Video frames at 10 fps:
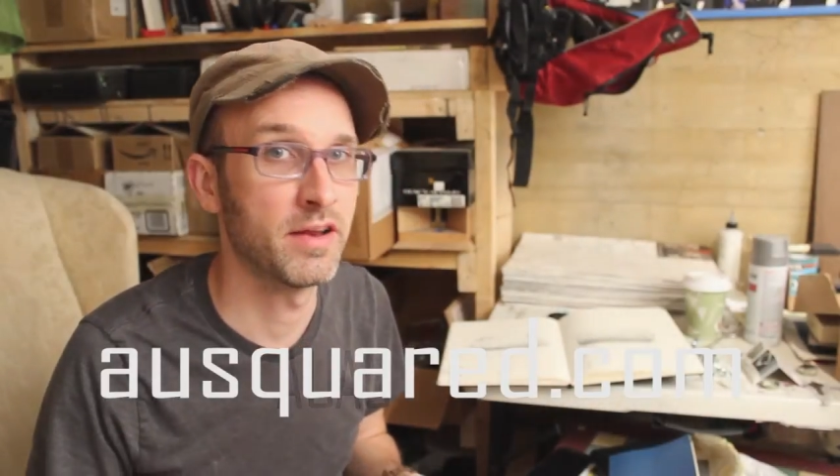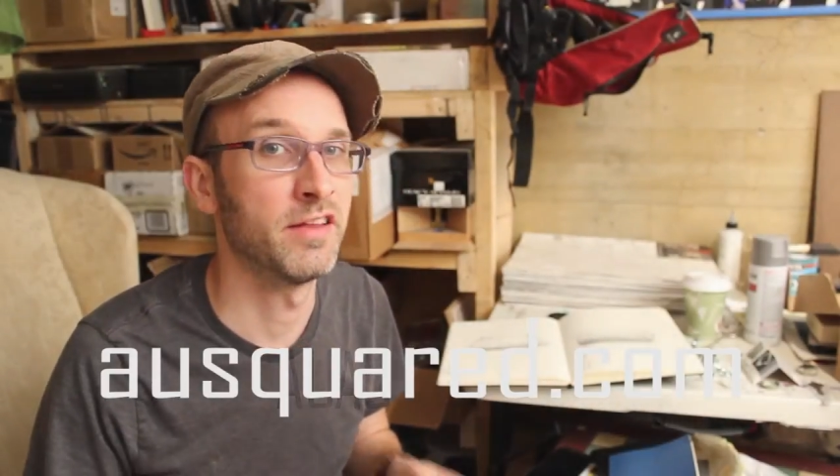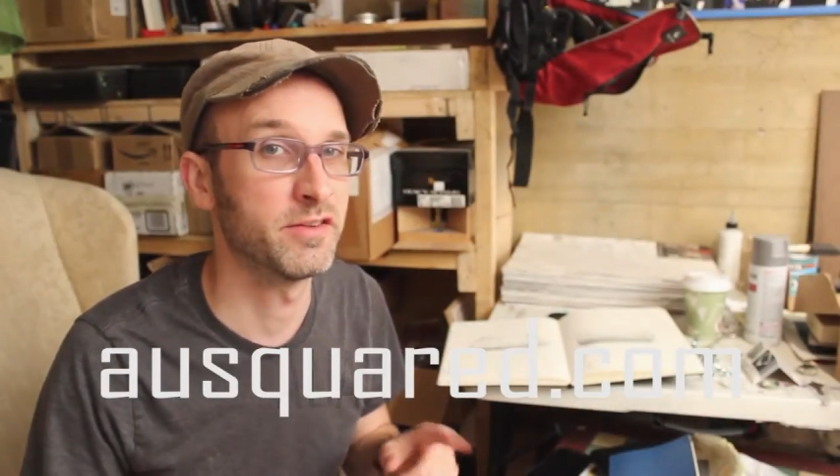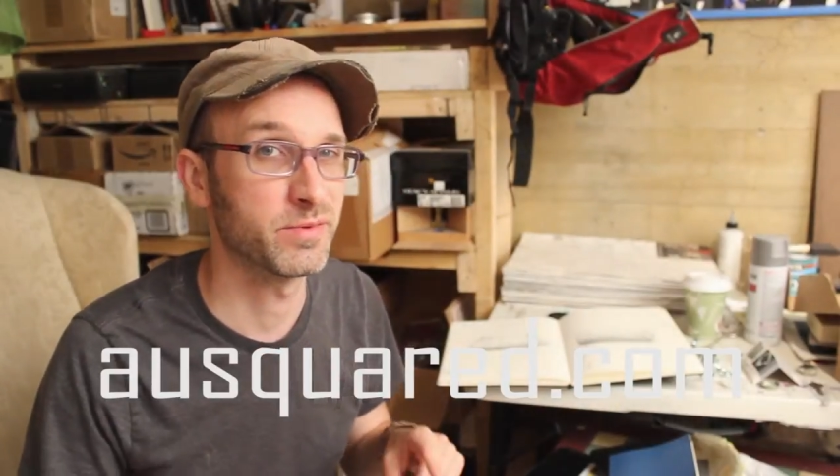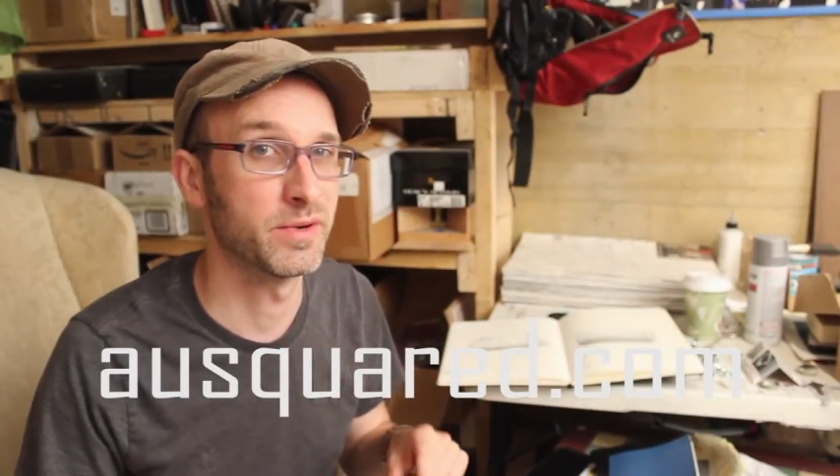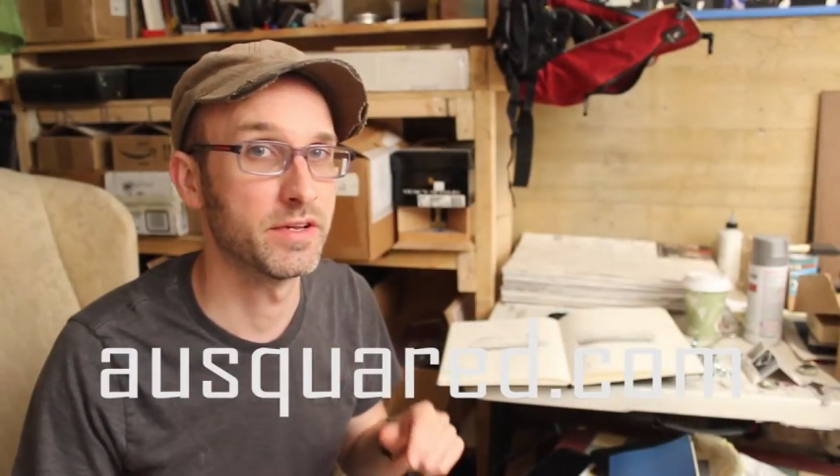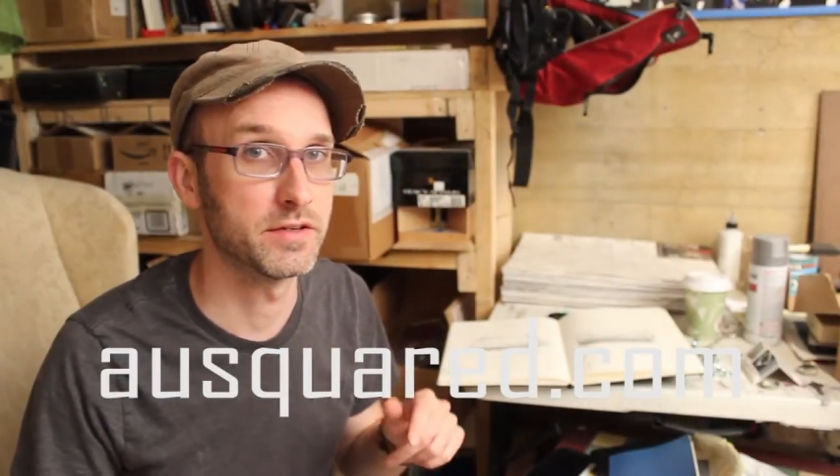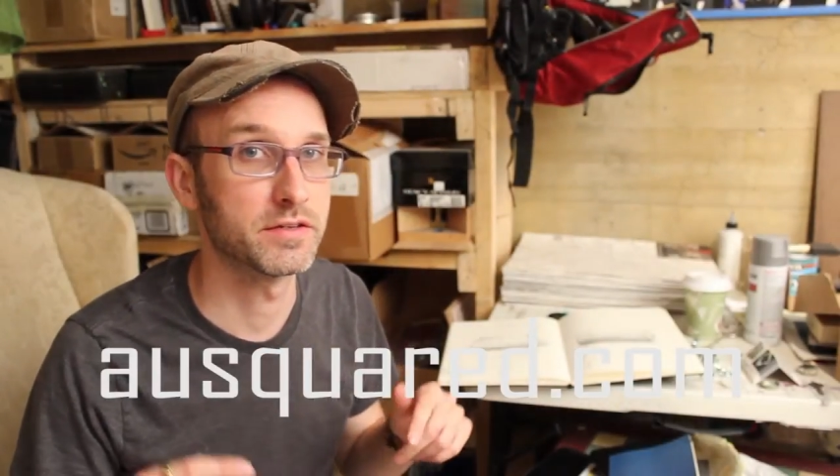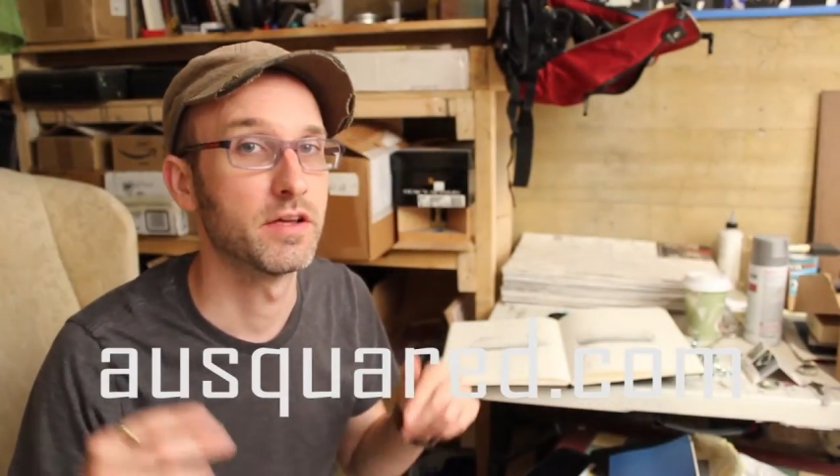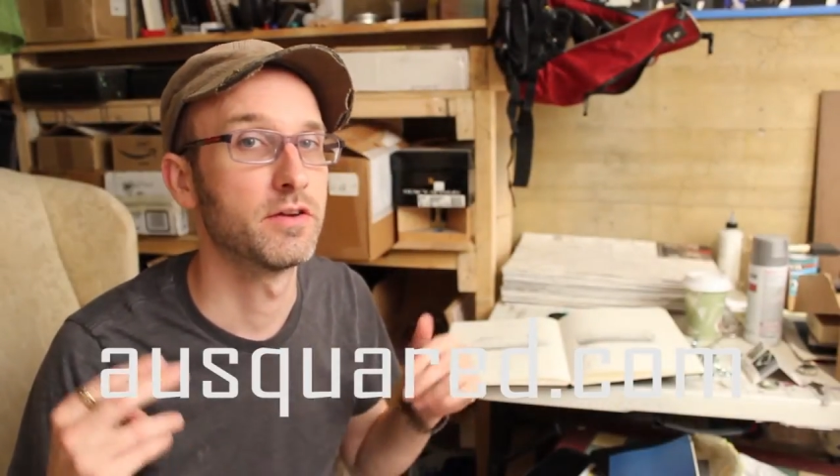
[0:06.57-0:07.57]
and this one
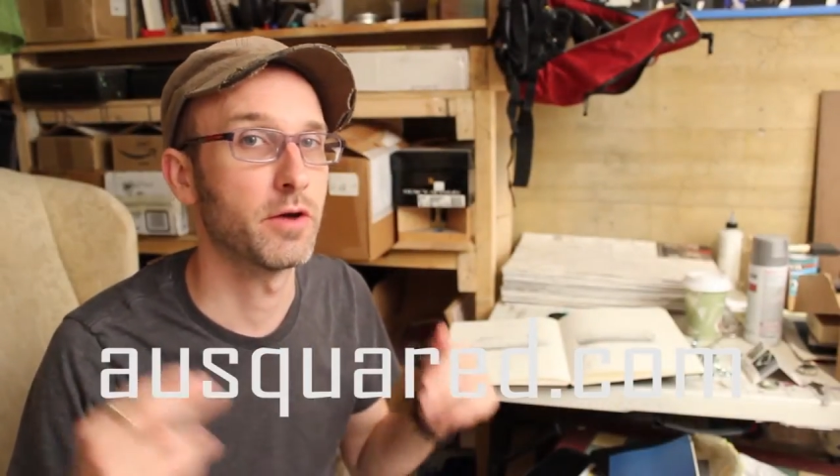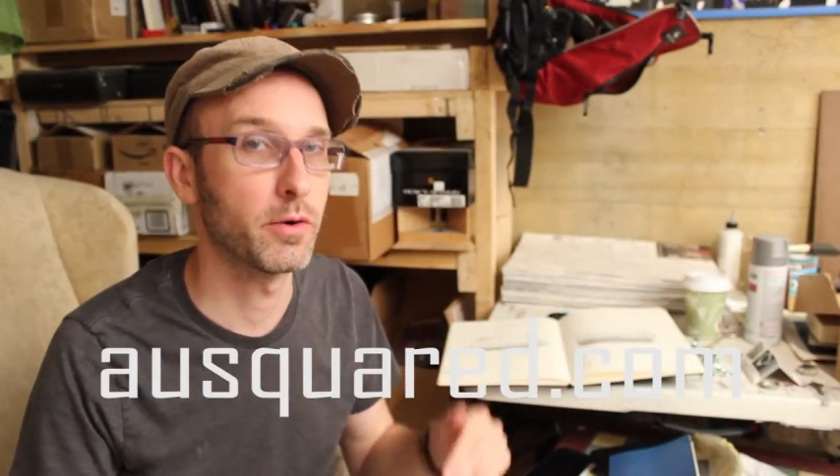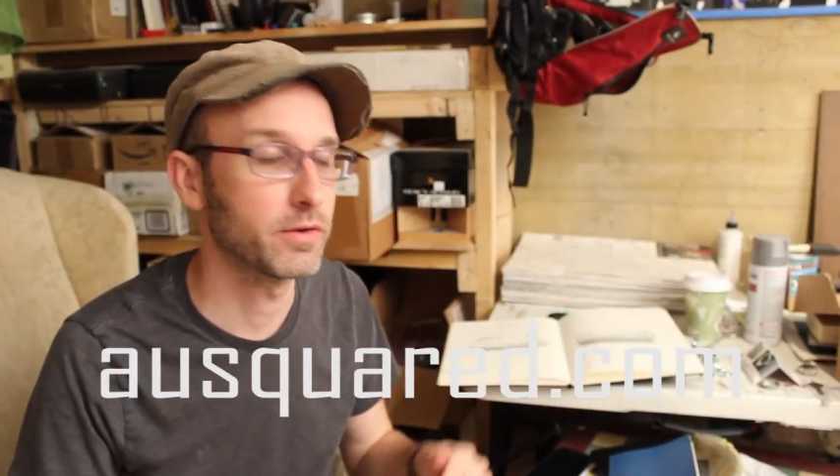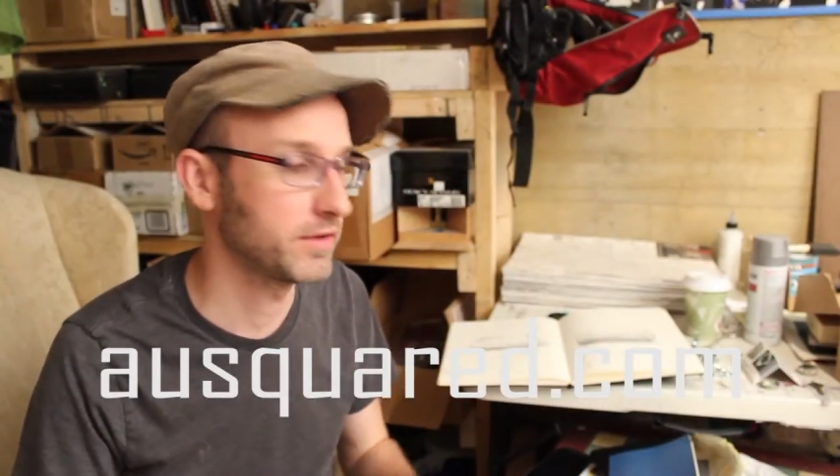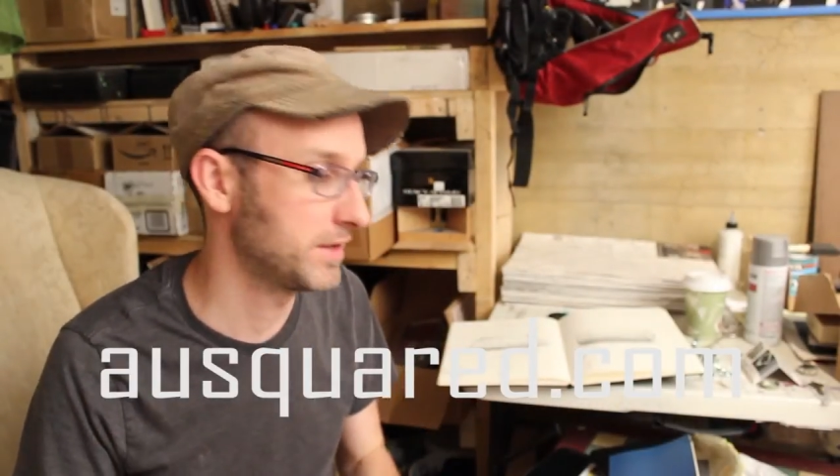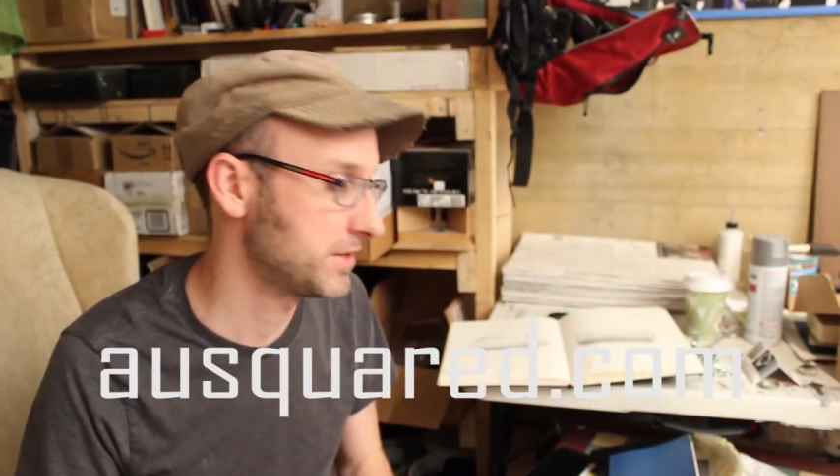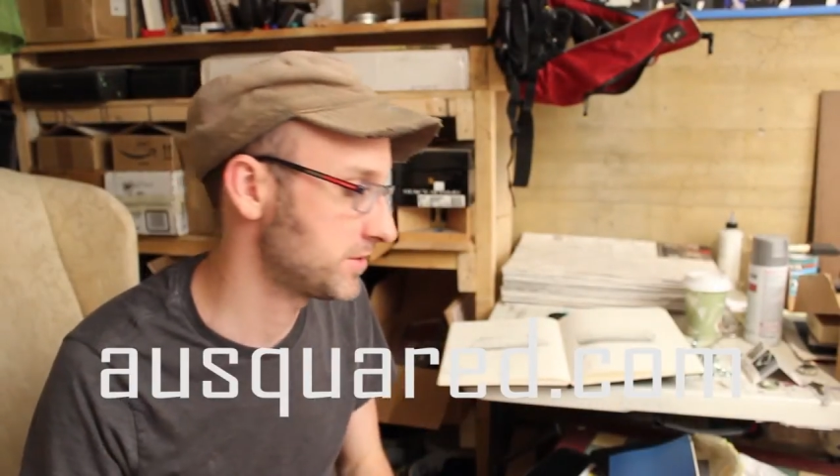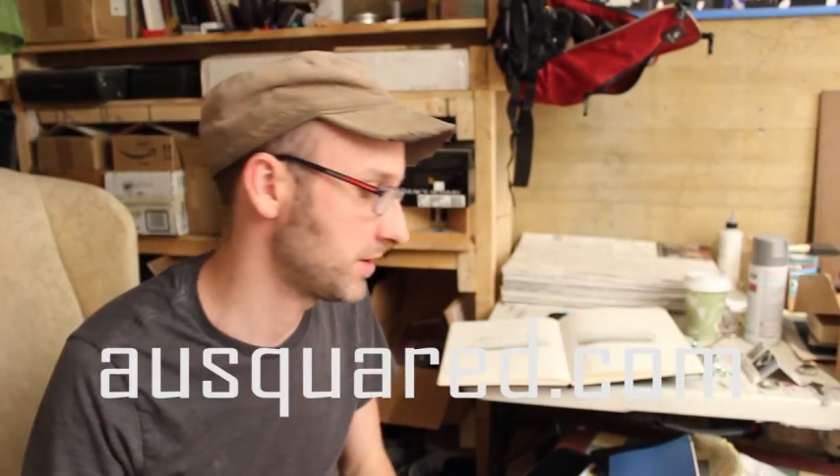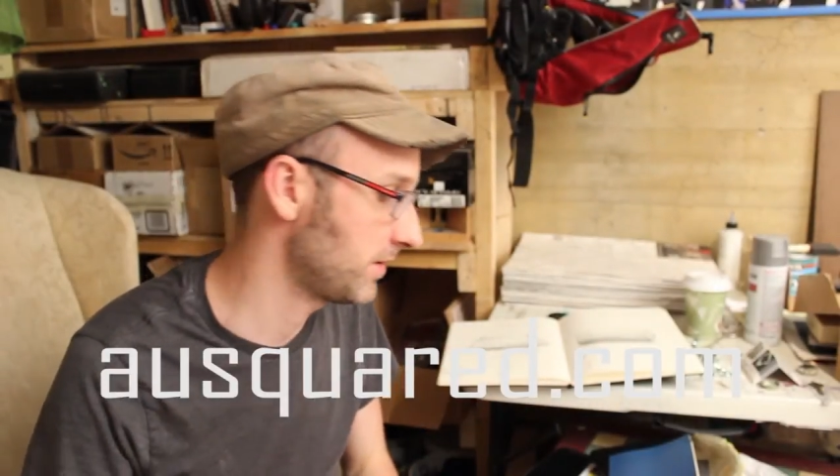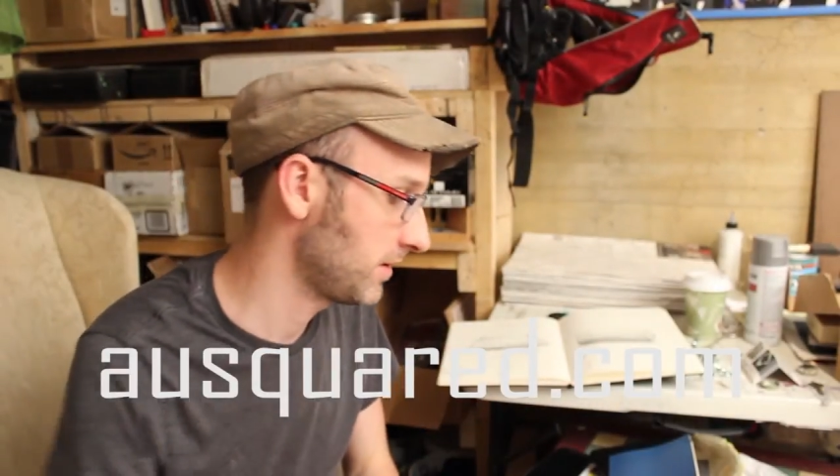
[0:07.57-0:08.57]
is totally
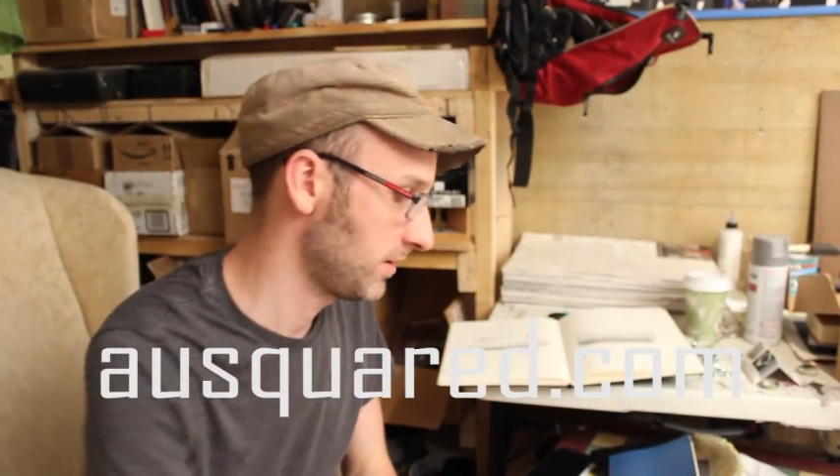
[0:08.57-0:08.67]
ninja.